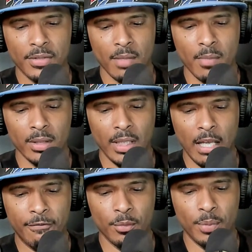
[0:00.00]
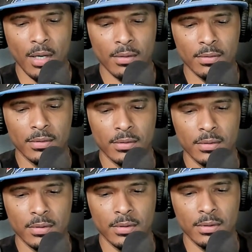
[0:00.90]
on Monday Night Football.
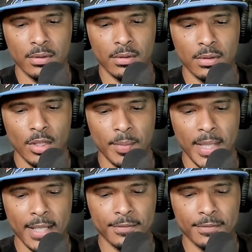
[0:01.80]
Oh, man.